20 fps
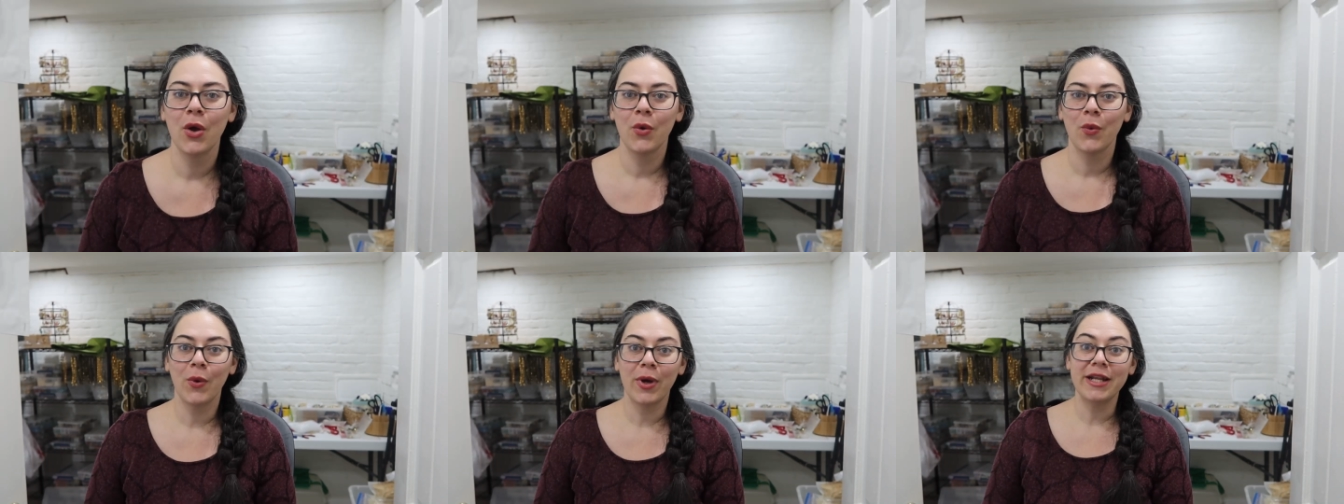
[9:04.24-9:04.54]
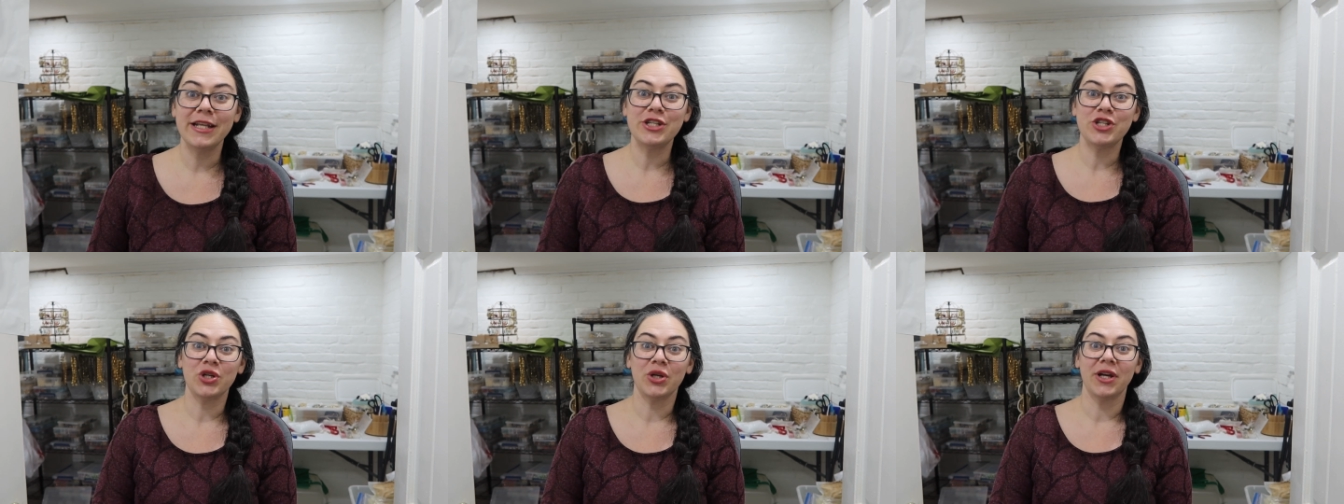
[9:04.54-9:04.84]

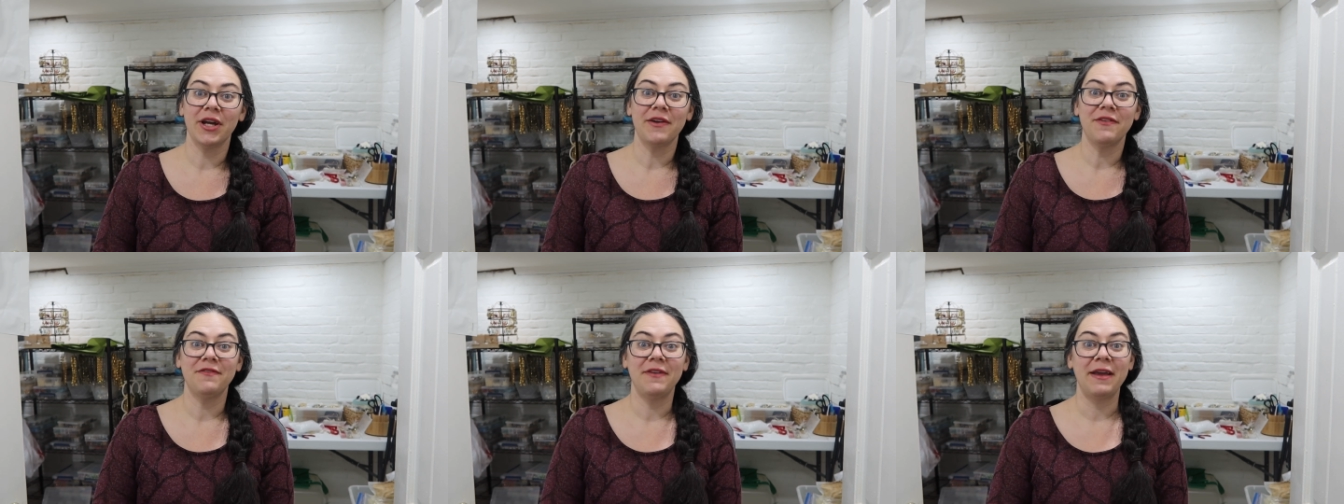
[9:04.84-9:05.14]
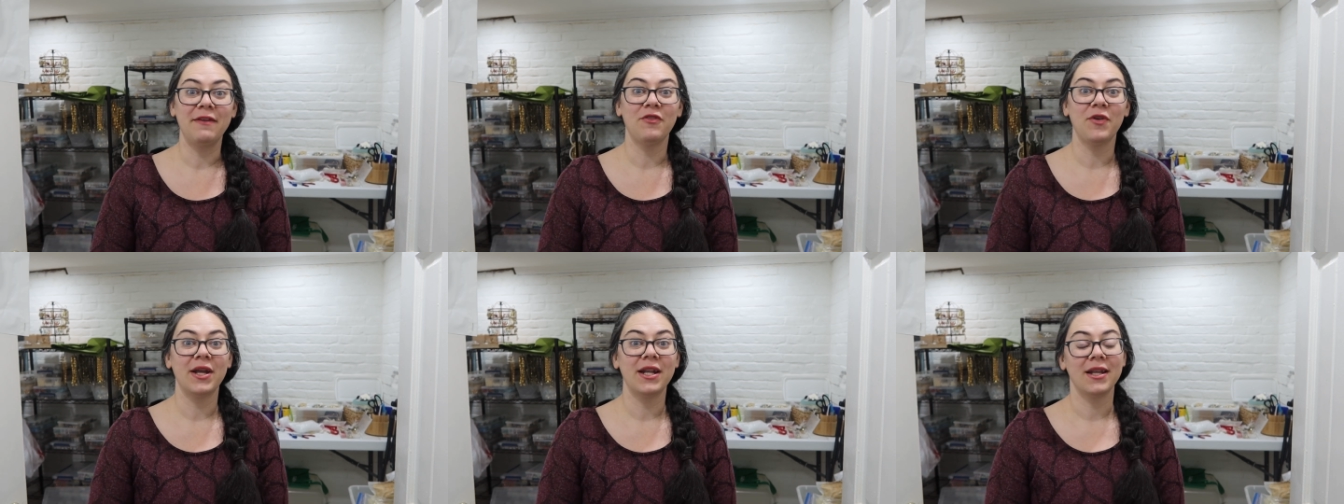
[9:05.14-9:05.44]
What is your
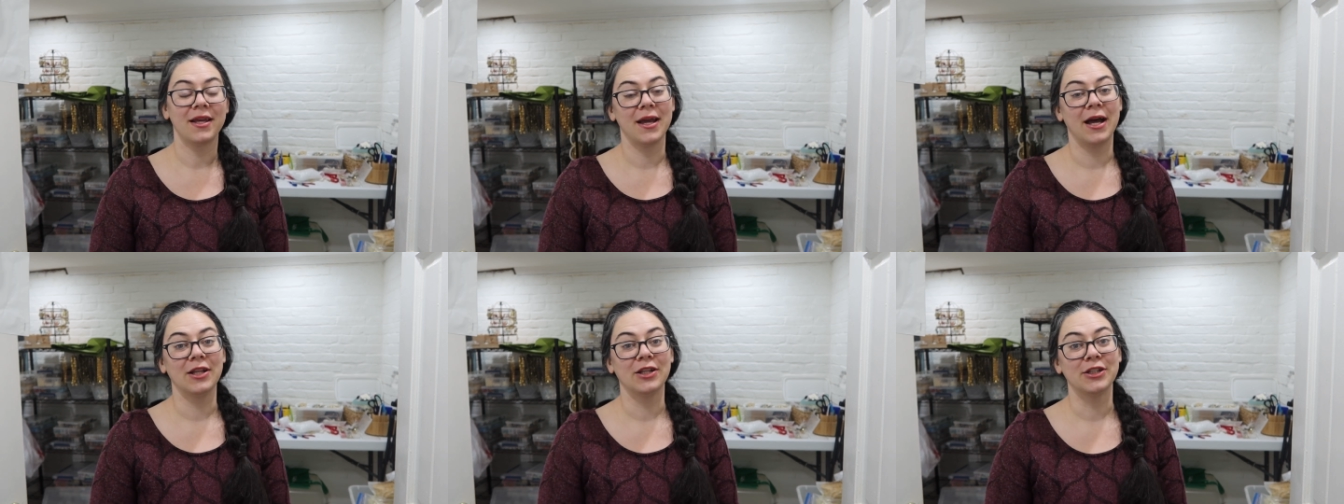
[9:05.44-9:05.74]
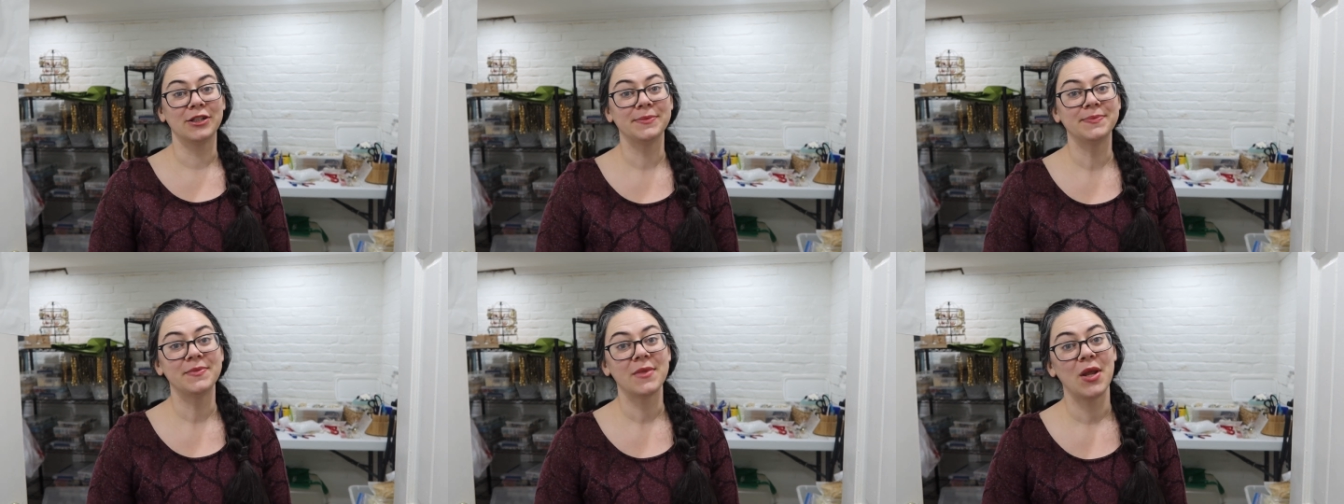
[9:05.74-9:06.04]
favorite
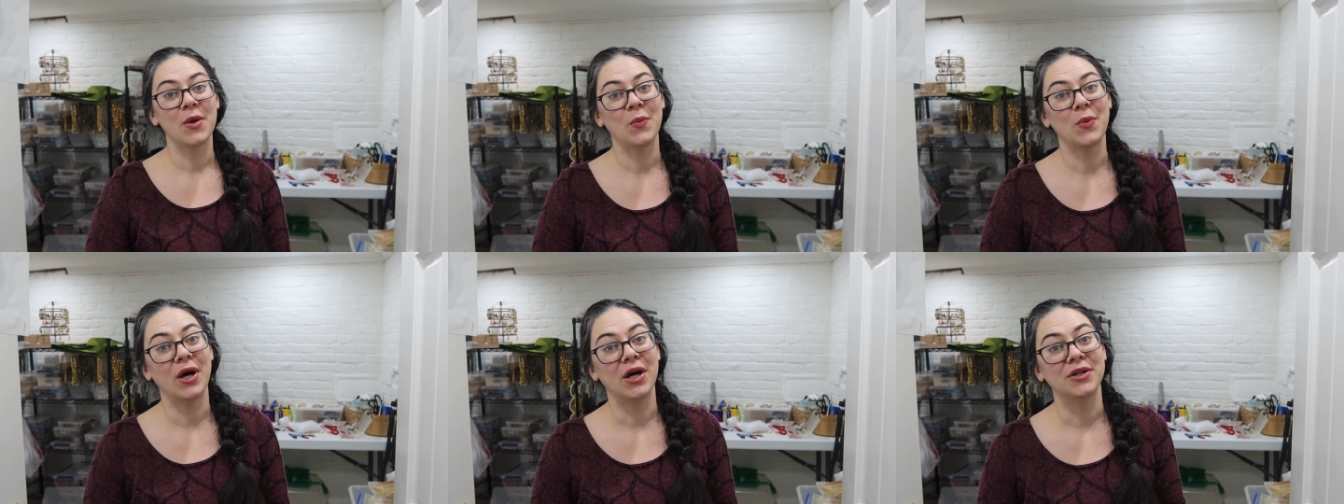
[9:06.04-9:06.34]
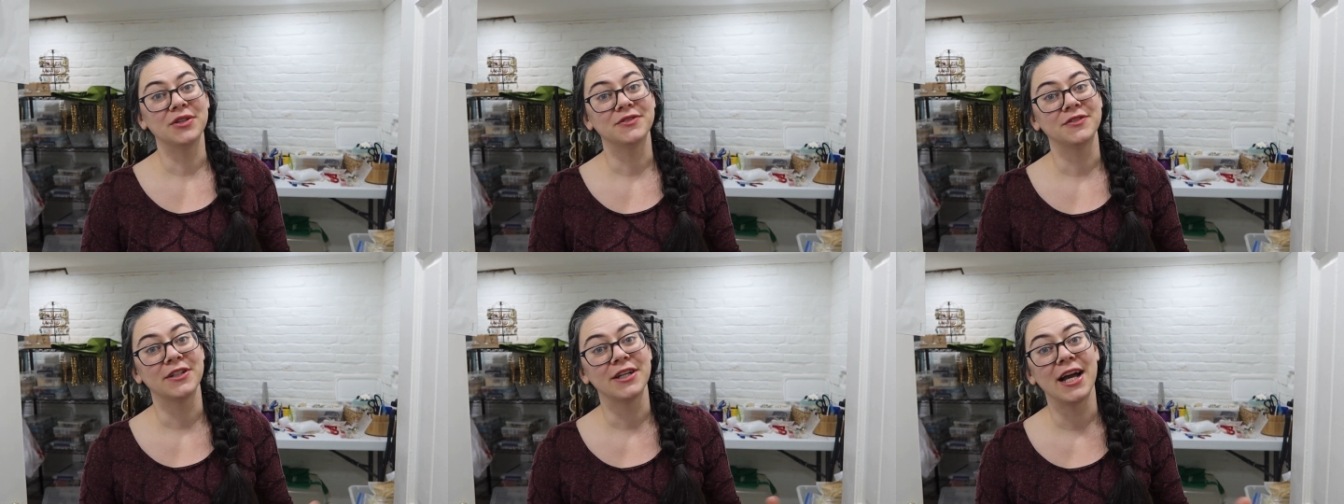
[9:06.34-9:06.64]
color?
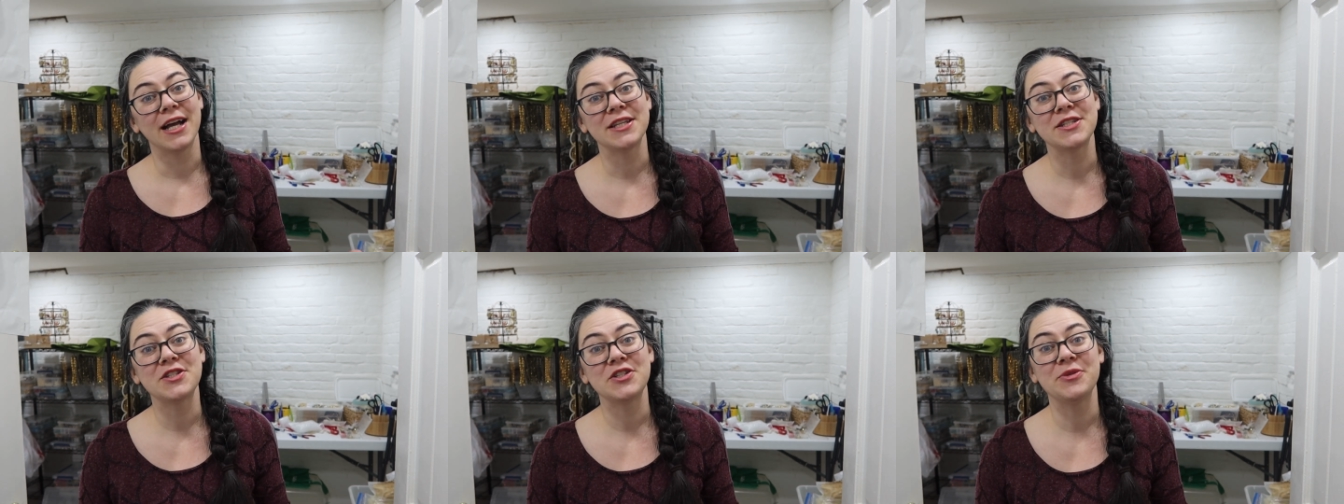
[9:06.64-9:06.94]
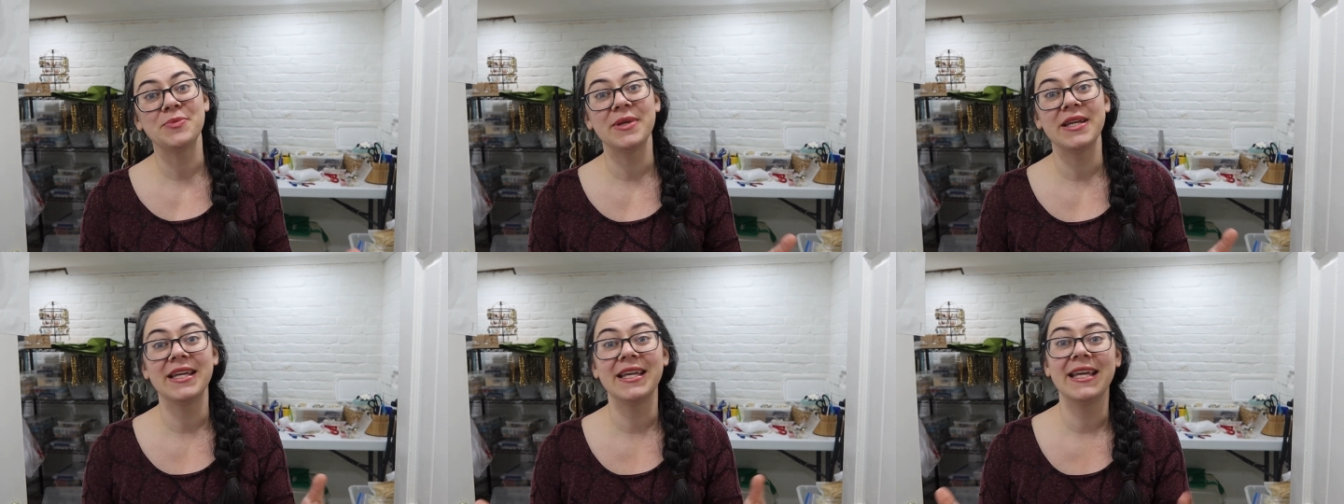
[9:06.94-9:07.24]
Well, for
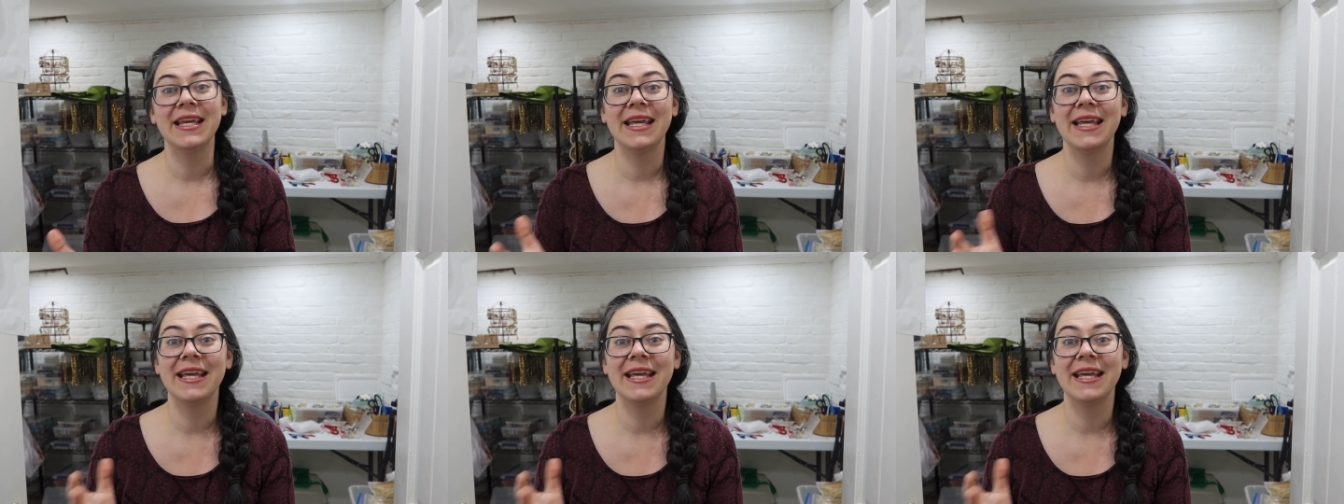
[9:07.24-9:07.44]
costuming,